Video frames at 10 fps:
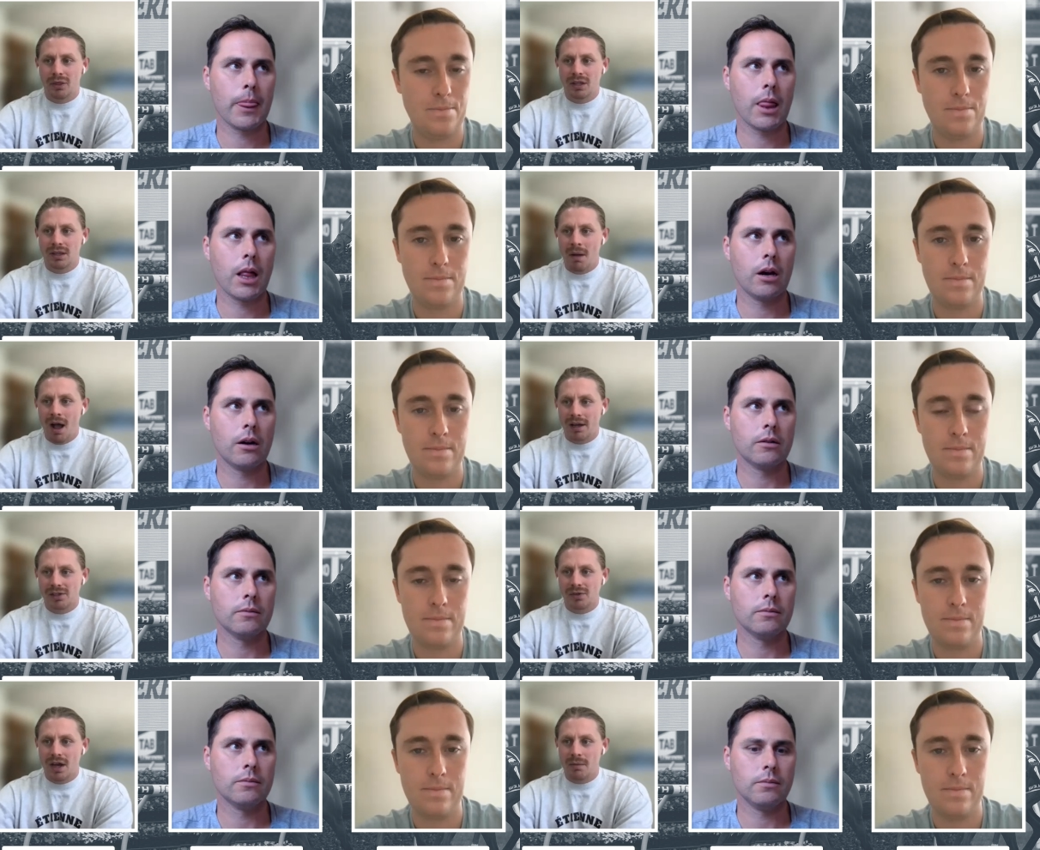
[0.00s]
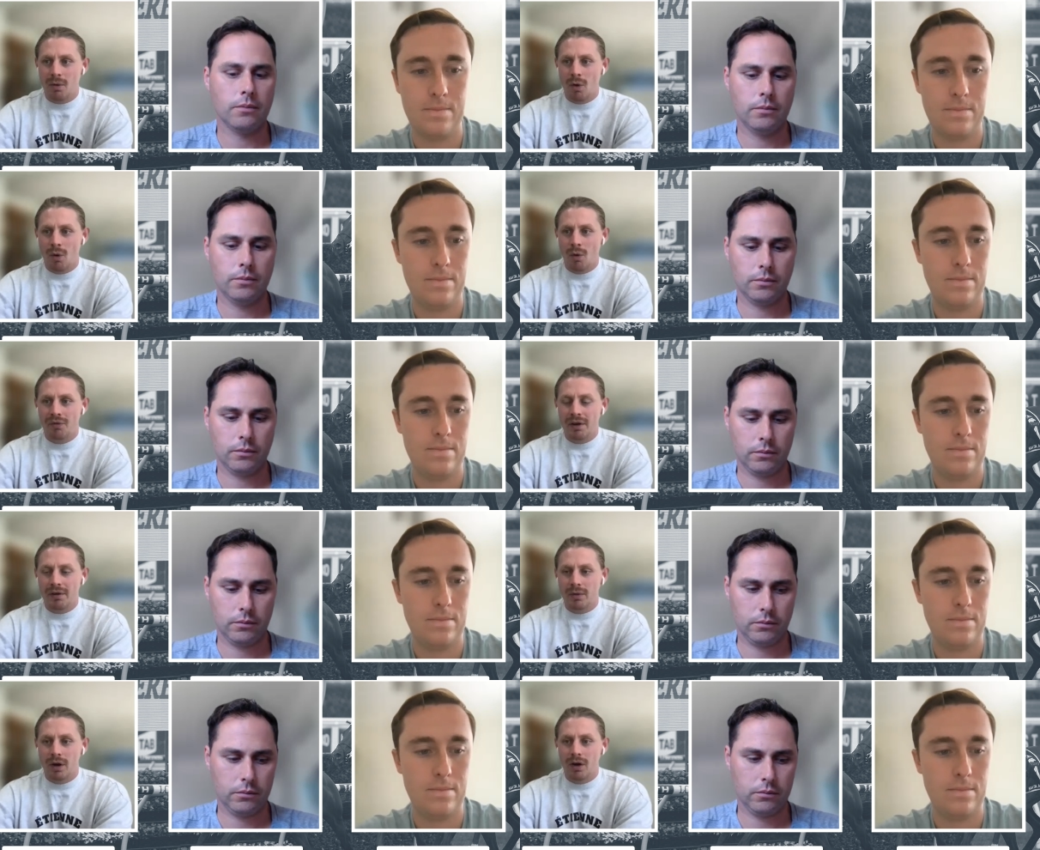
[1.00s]
Speaker 1: I think the market's found them all
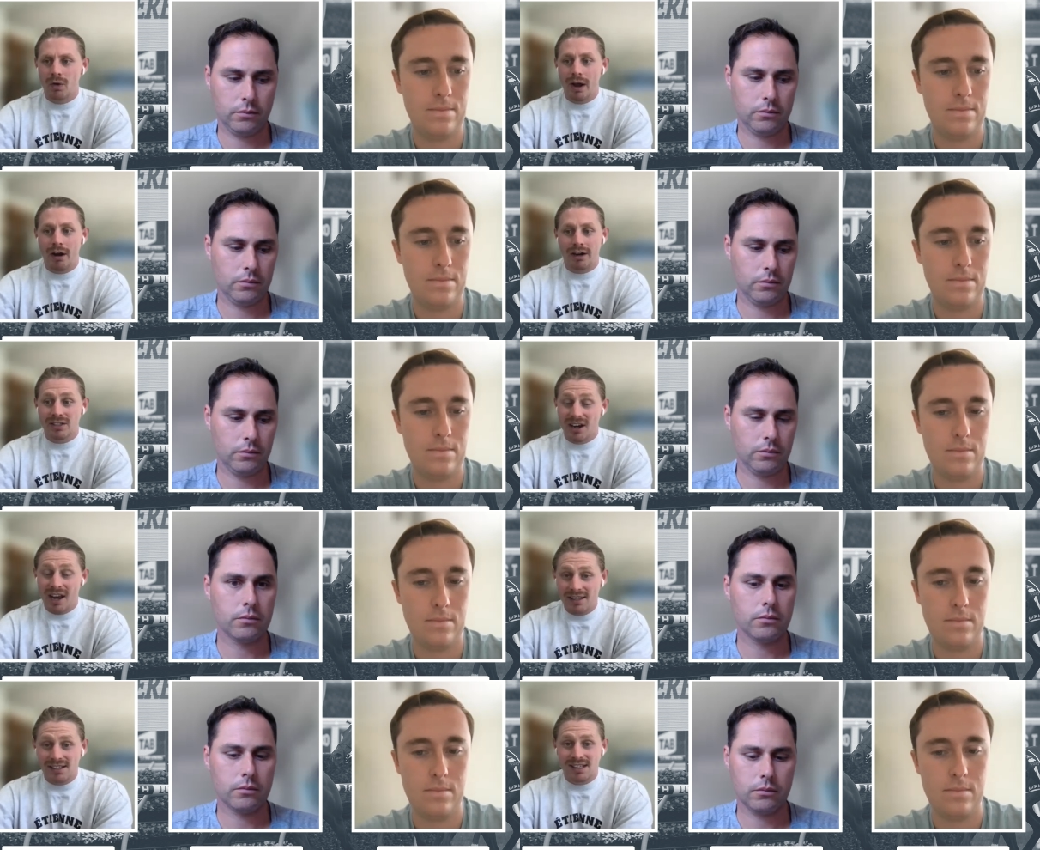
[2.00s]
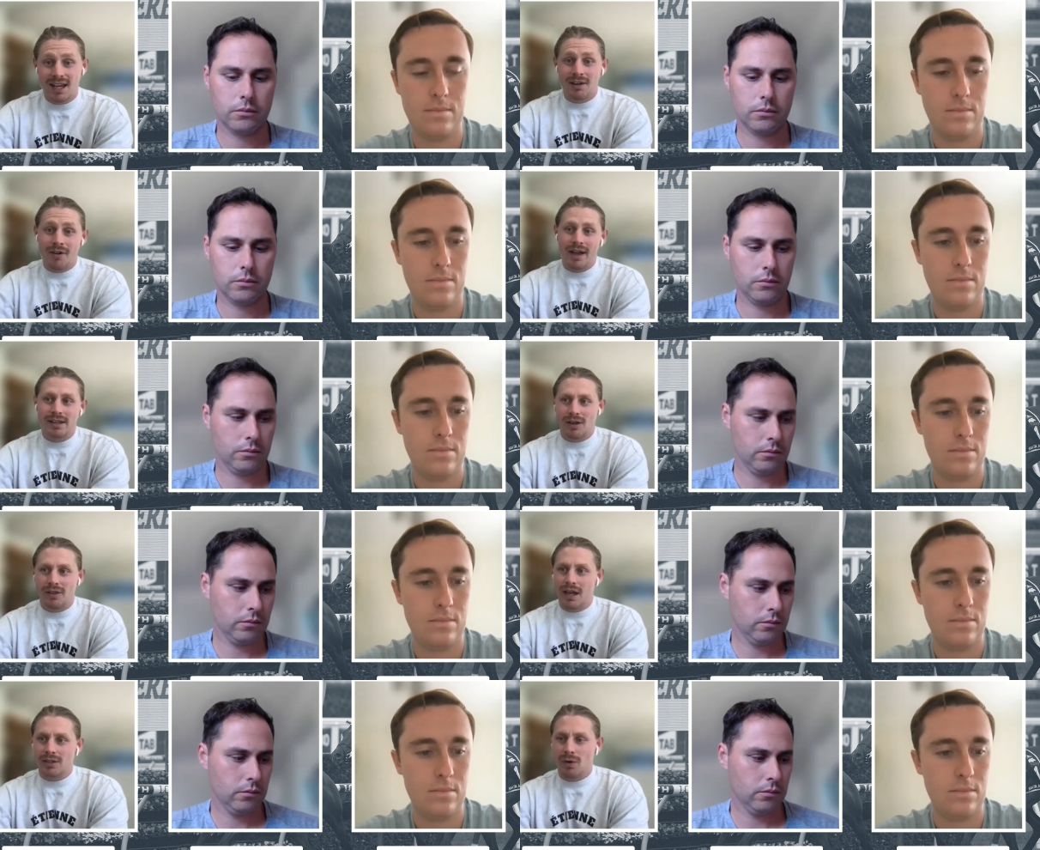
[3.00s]
very well. it's an outstanding race. I
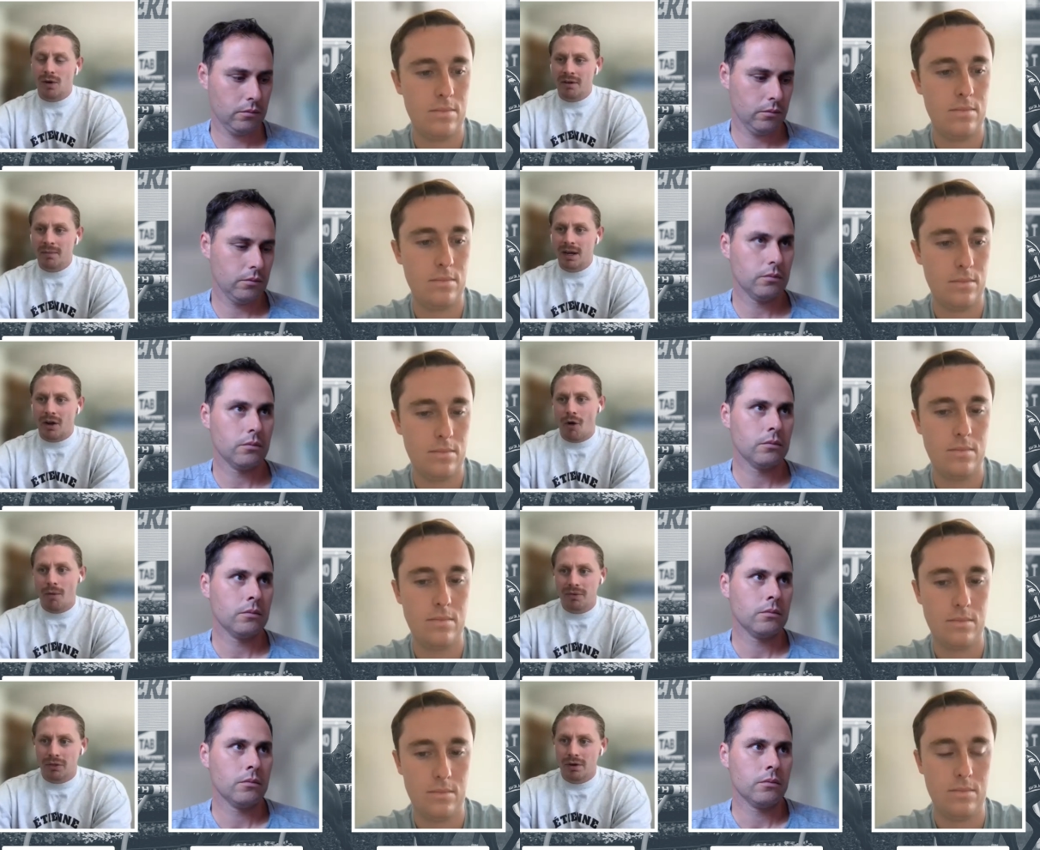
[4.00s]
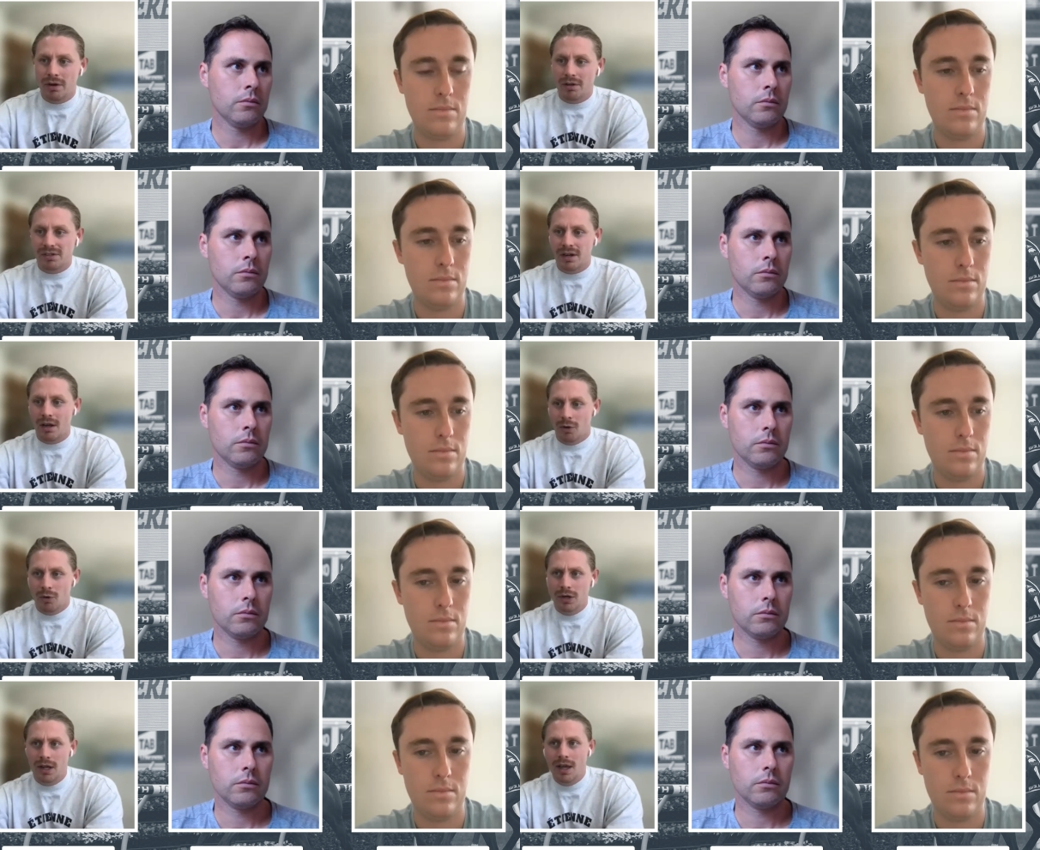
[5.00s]
think our 1200 metre crop for three year olds are no
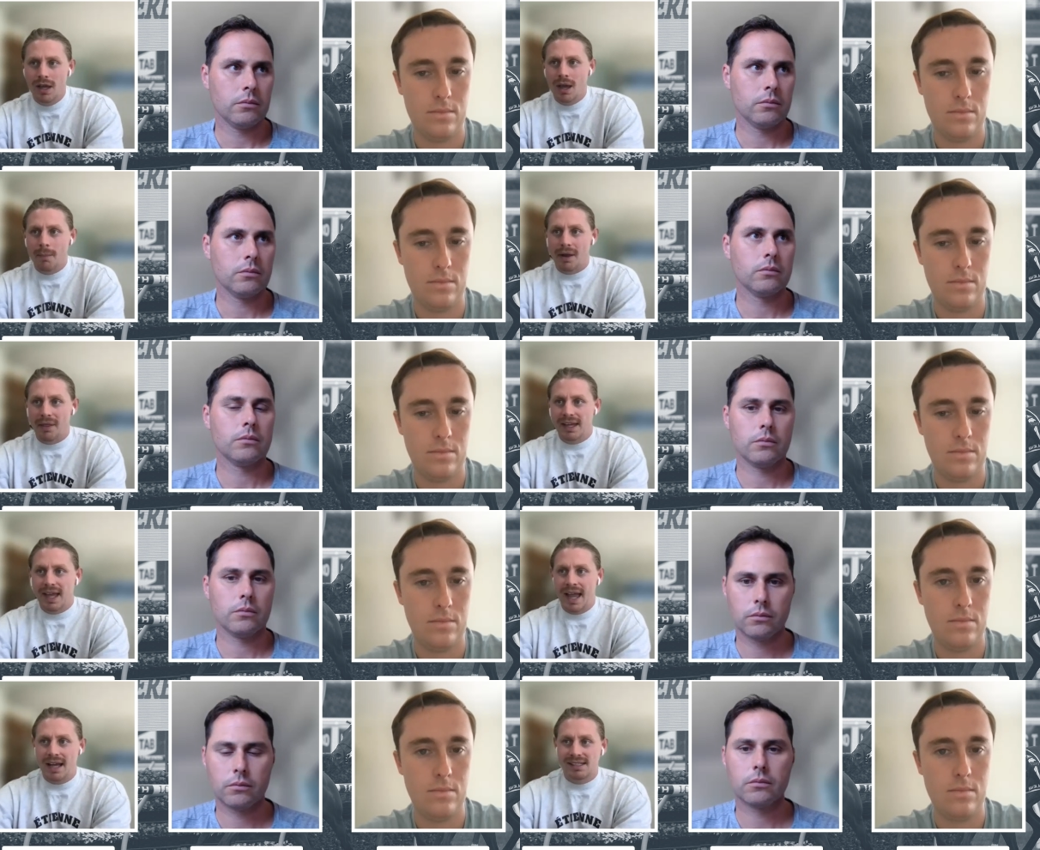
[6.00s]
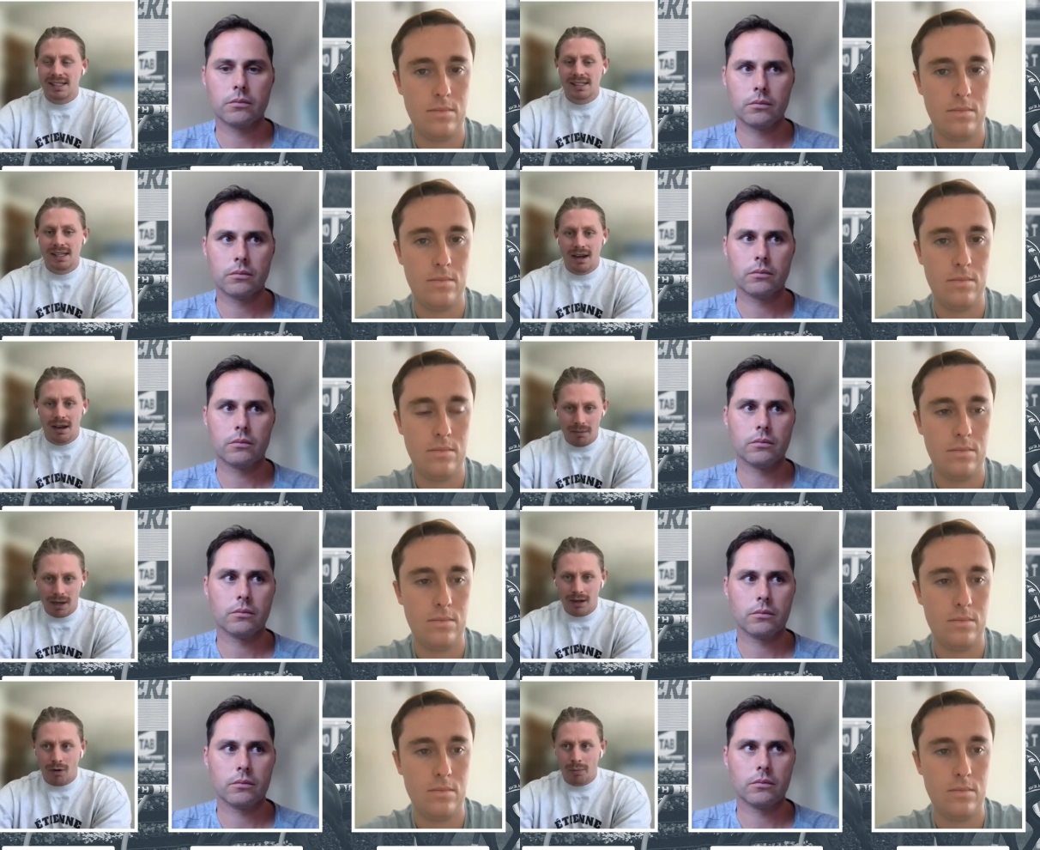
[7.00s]
good. But I think our 1600
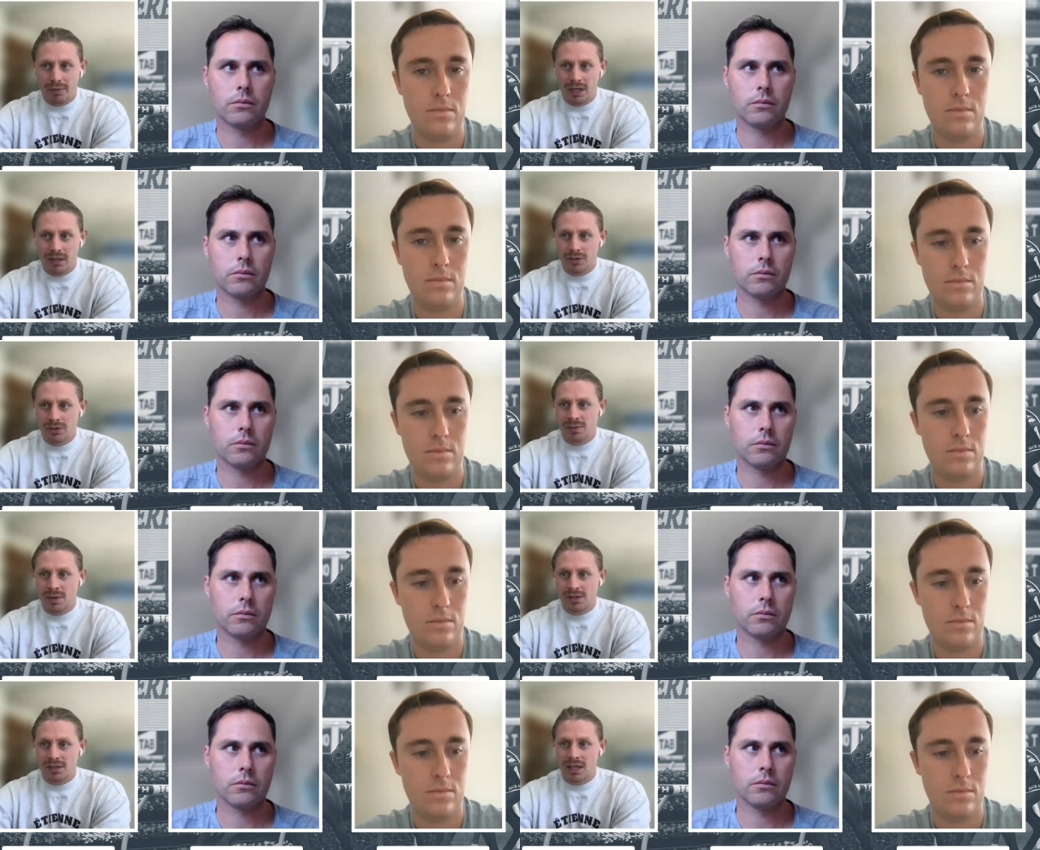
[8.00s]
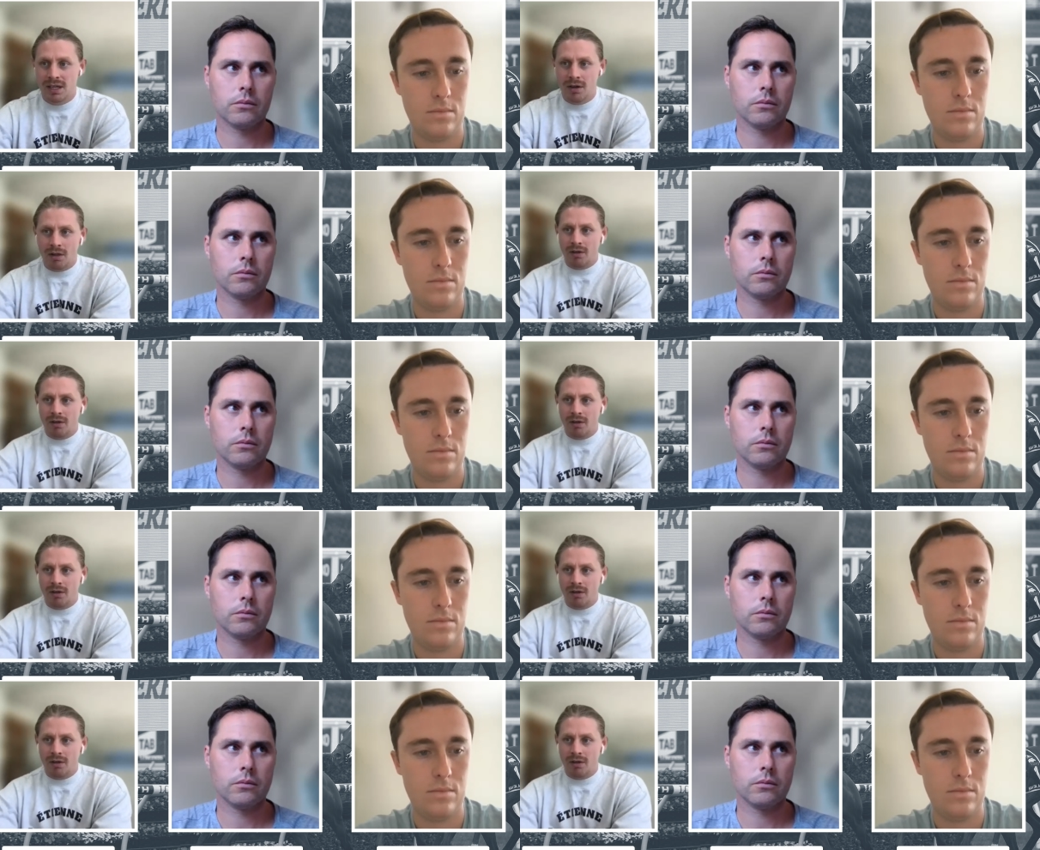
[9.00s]
metre crop here, especially King